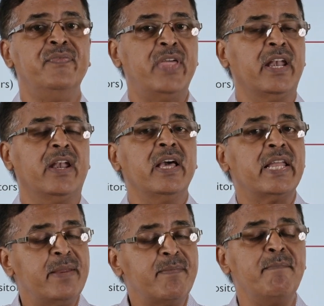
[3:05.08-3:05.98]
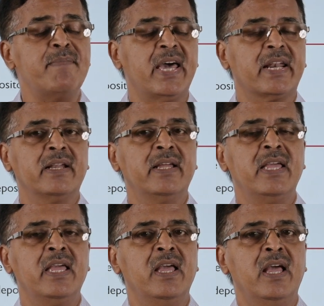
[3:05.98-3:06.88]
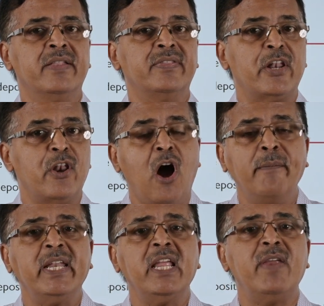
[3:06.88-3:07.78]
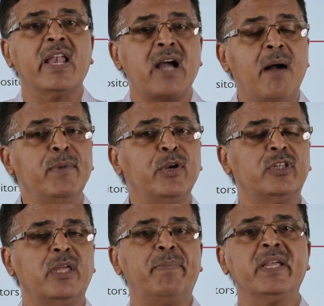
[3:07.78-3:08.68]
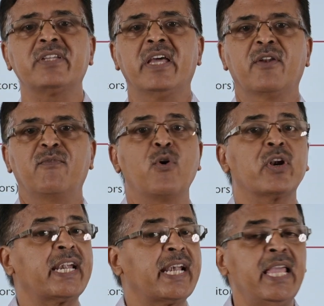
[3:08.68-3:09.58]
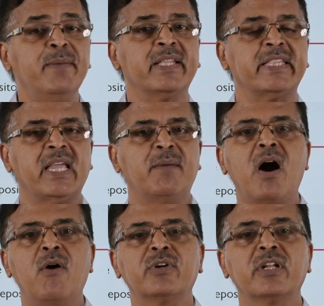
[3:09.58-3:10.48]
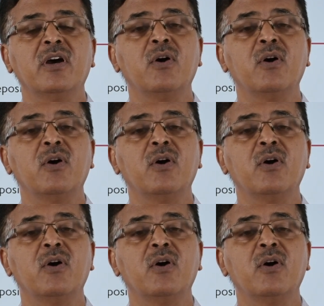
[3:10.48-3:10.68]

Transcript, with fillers: then remember the nominee will come into the picture for claiming the amount